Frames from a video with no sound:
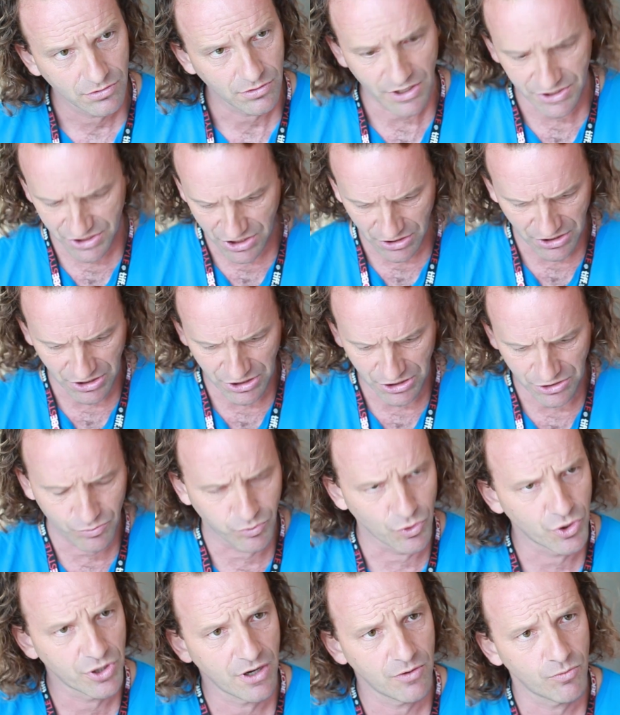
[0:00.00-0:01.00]
I can
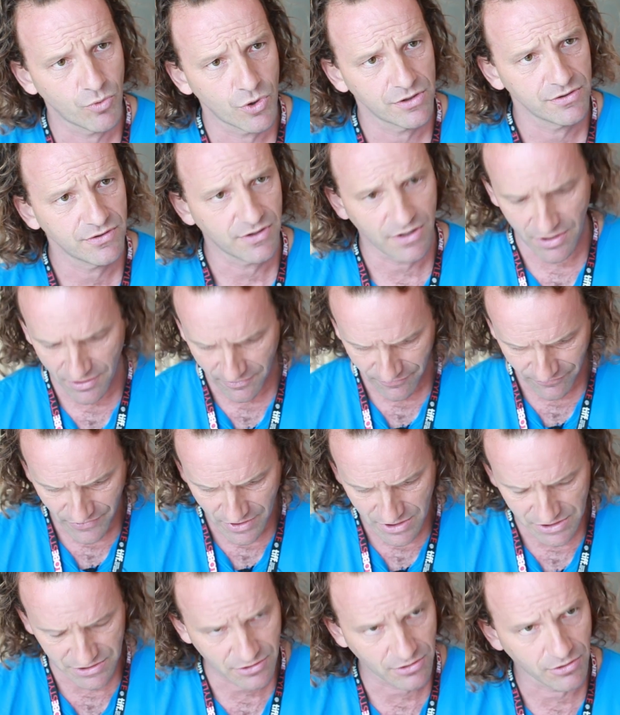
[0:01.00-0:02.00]
eat what I want, I have
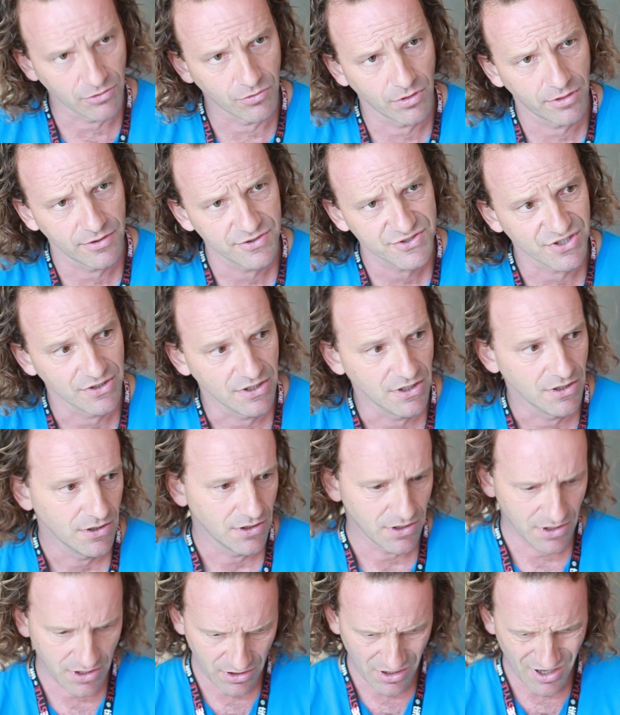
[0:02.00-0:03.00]
fine clothes,
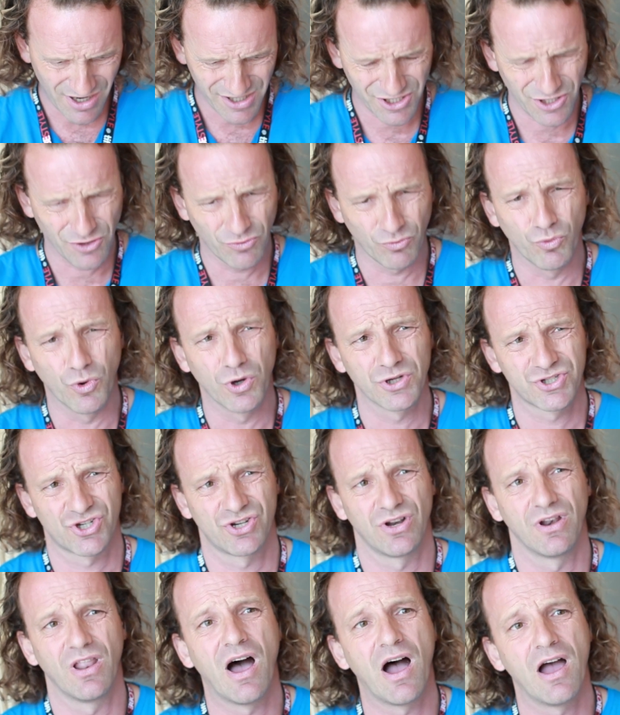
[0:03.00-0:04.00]
and I can
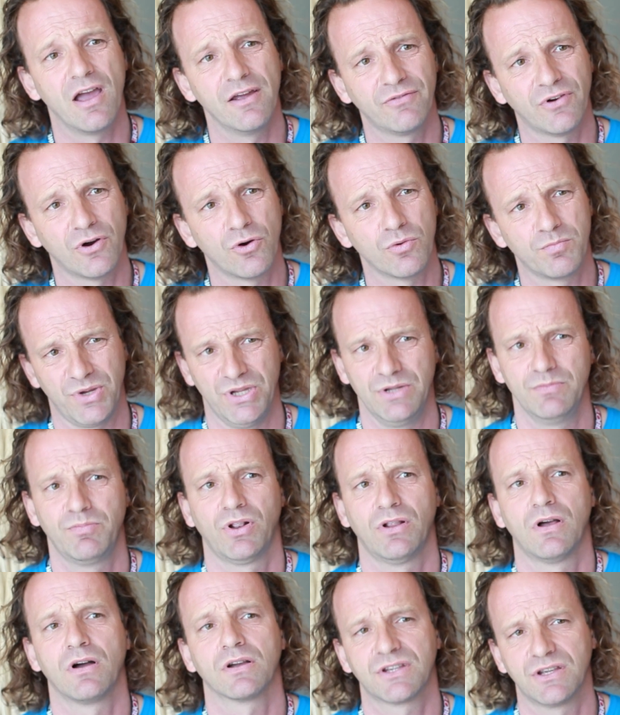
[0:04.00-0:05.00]
watch live how
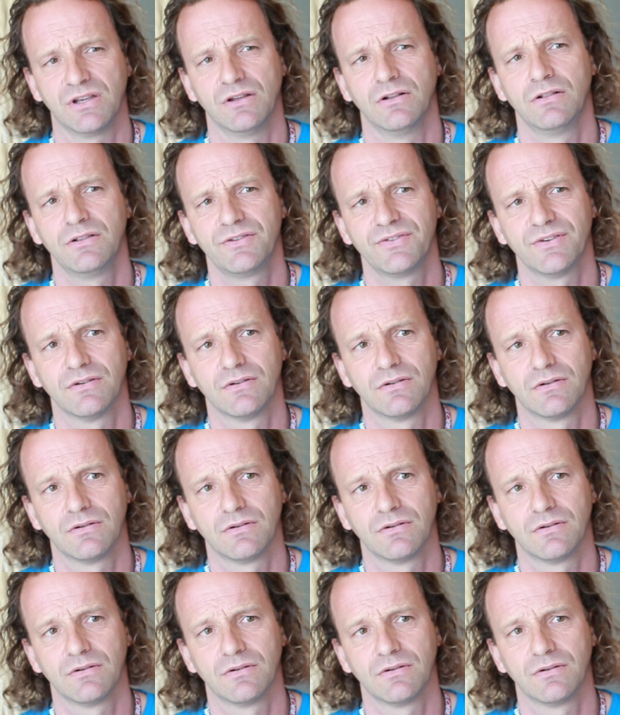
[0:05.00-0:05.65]
people are killed.